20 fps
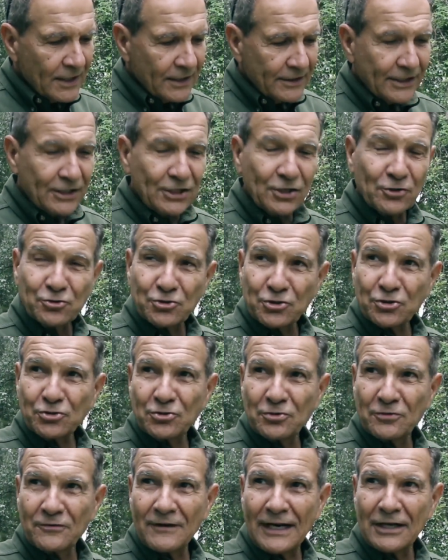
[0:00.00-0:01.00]
The
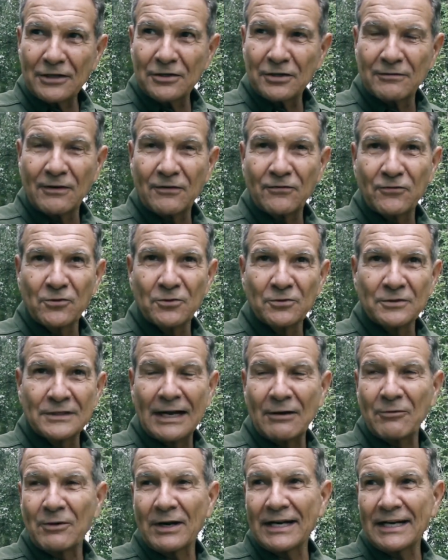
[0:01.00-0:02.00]
nutritional value of a fruit
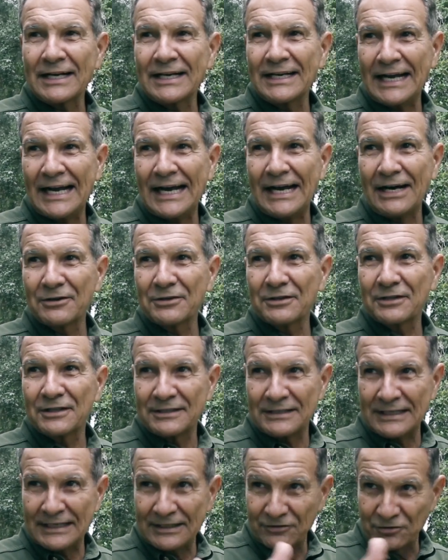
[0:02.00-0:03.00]
directly out of
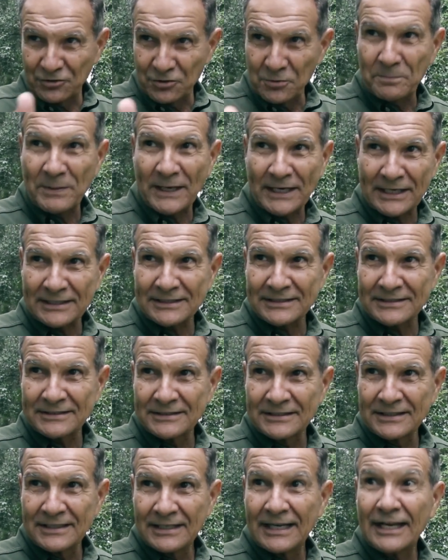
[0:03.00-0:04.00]
as you pick it,
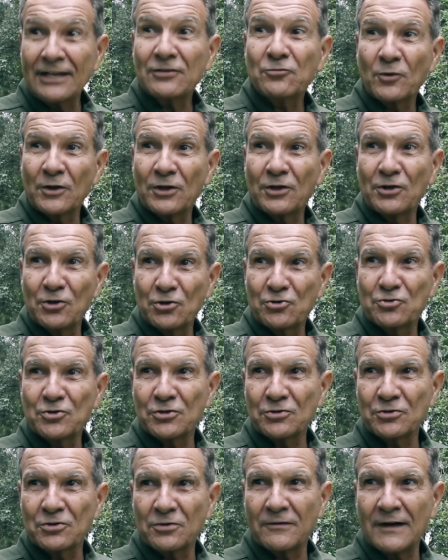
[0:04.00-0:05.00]
that's where the
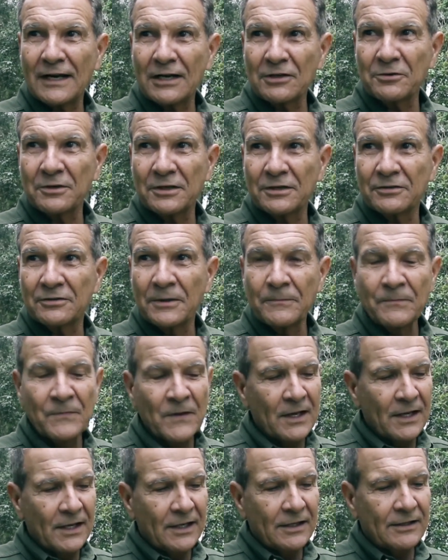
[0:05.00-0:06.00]
nutritional value is.
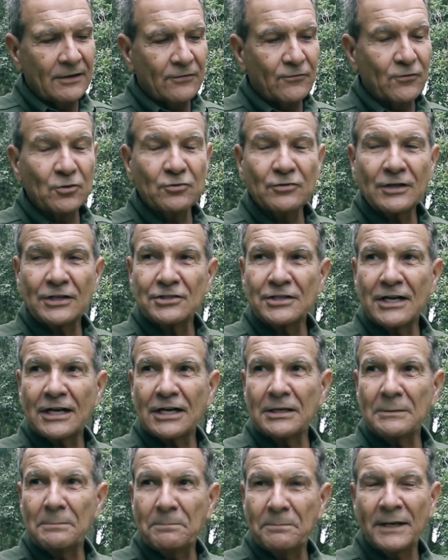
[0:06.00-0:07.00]
The fruits are
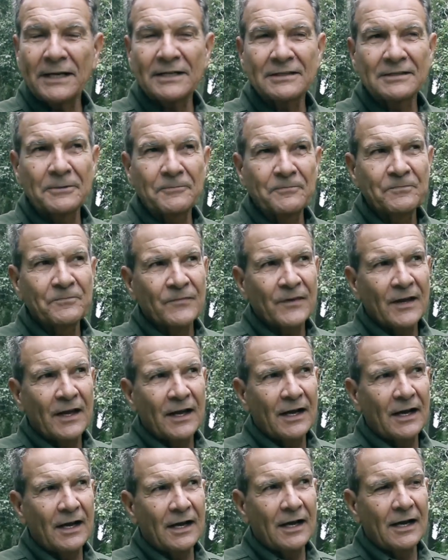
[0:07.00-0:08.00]
generally picked
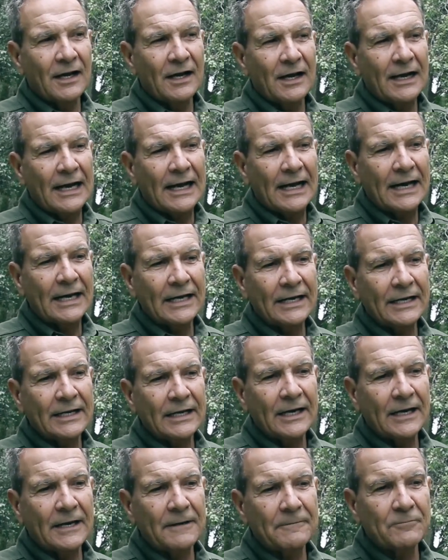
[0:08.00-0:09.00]
at
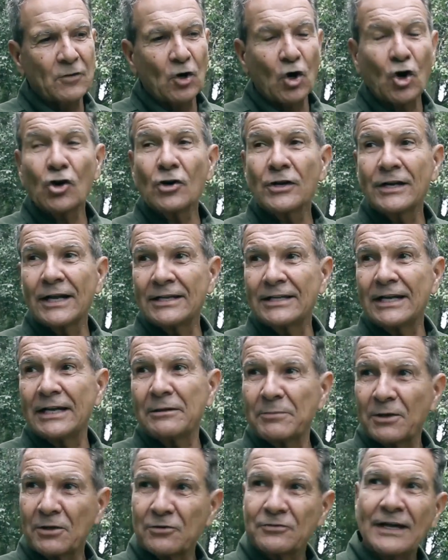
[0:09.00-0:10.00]
a earlier
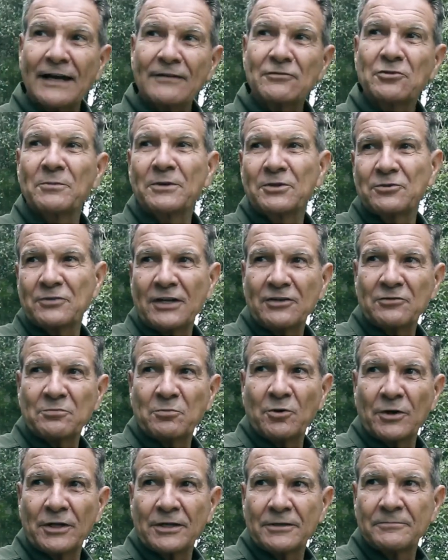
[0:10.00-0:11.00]
date because they have to be
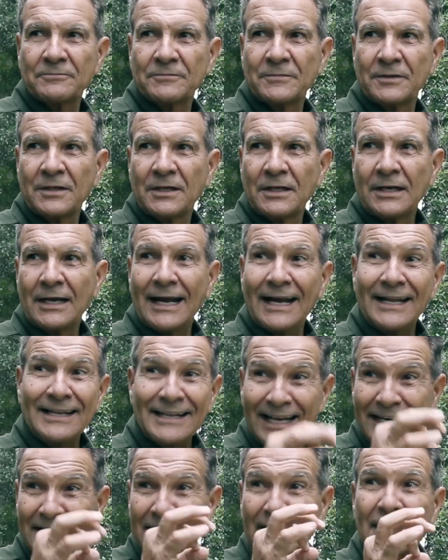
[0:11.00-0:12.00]
transported. And
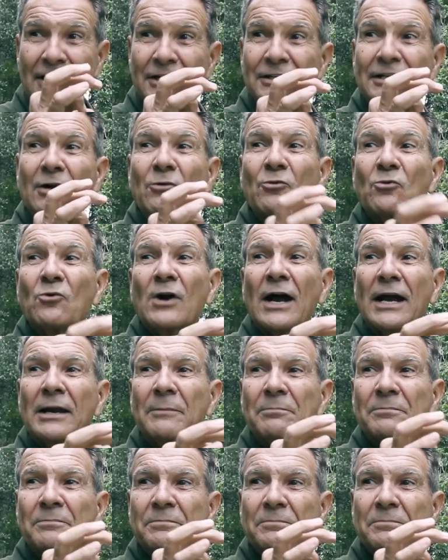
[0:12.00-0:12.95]
they're not in the right,